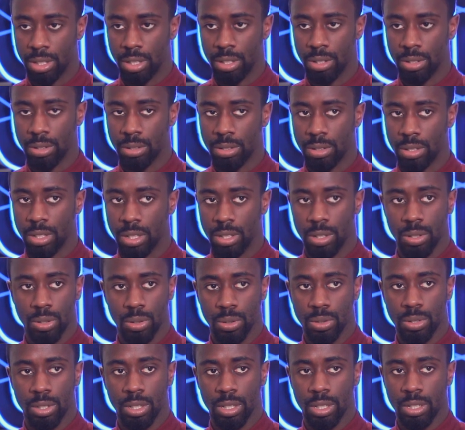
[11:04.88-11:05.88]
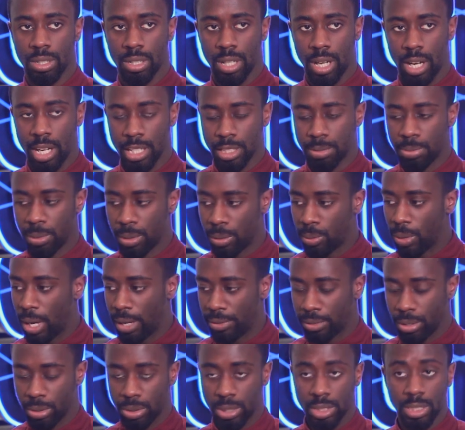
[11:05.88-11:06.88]
you know, or the husband or
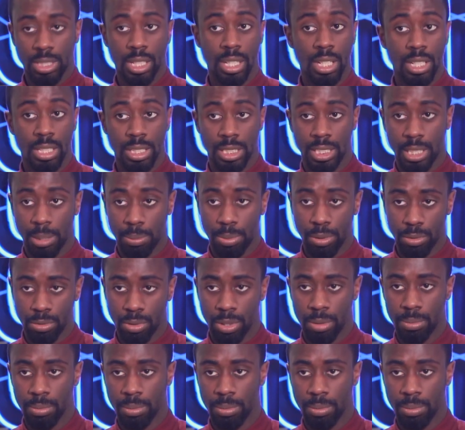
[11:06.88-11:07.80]
wife, they'll sit in a separate